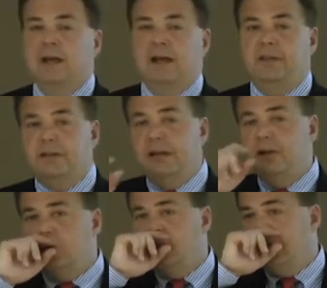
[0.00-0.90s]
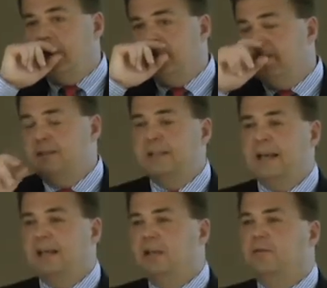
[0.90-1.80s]
And the danger there is
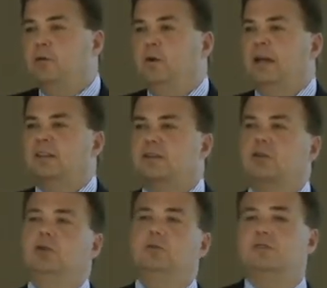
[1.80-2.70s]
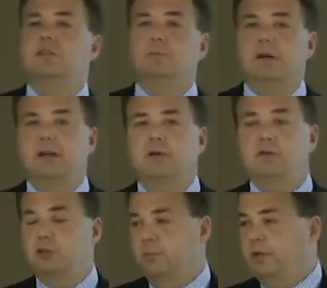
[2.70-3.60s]
that if you exclude somebody who
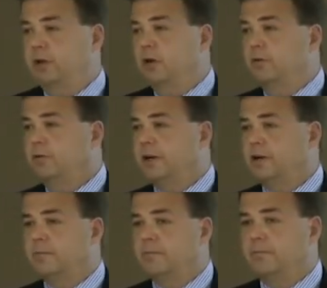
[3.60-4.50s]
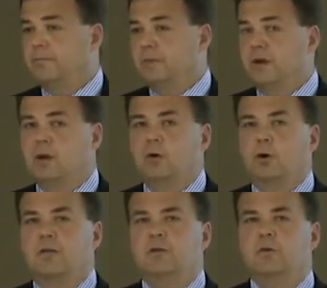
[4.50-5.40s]
should be a co-inventor,
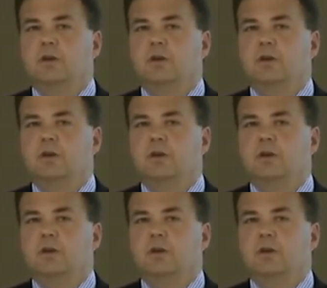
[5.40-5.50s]
or if you